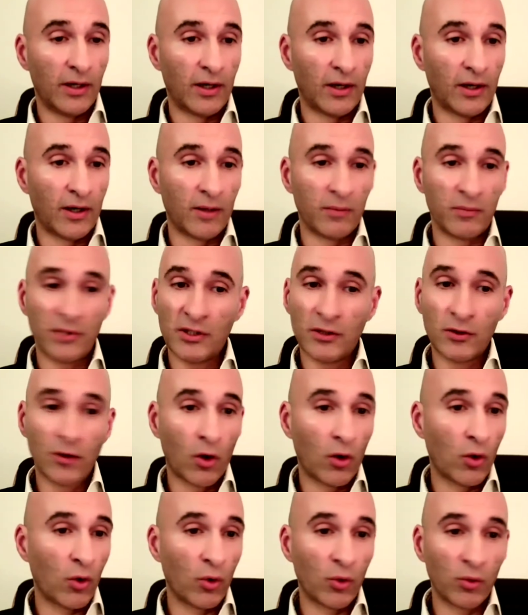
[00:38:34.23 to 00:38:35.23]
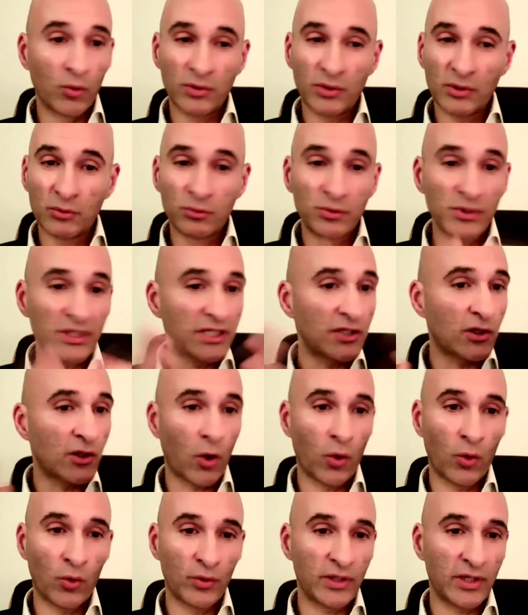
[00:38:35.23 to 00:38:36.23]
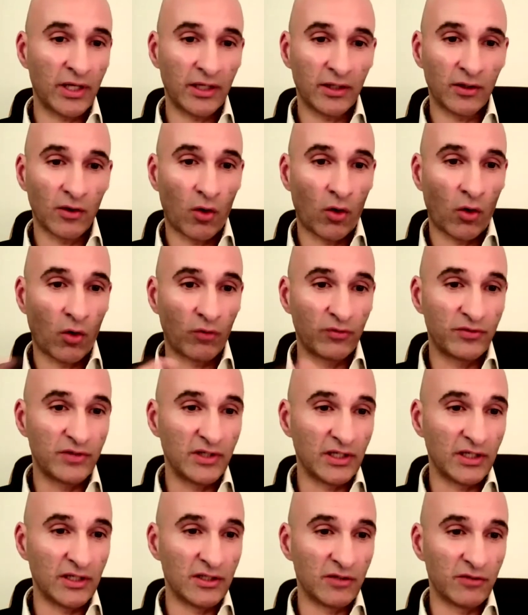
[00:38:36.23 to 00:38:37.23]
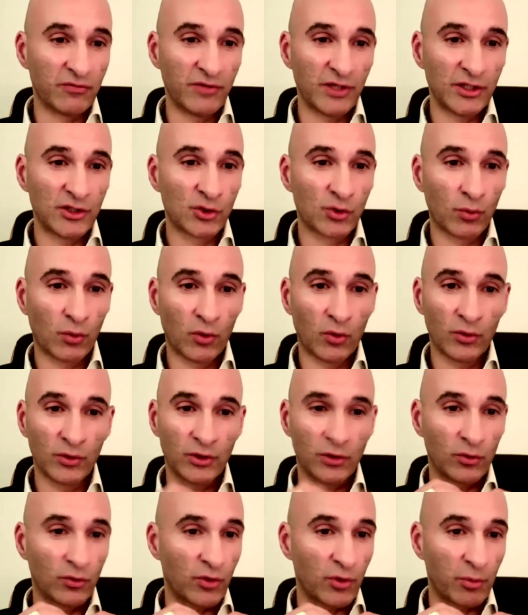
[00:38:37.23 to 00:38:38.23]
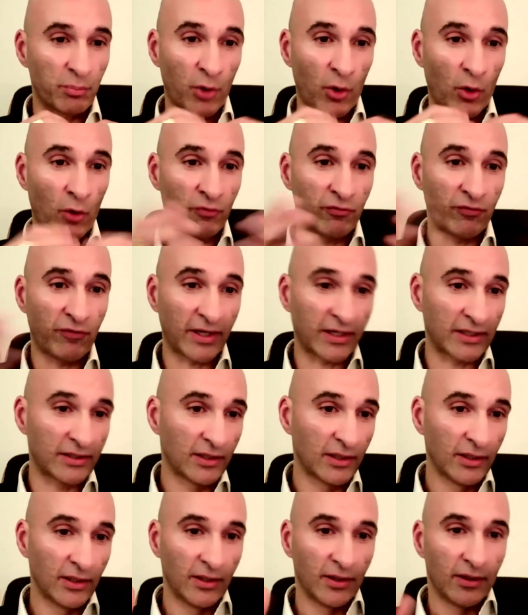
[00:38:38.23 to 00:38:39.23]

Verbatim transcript: Um, no recoding of the individual, you know, the perfect,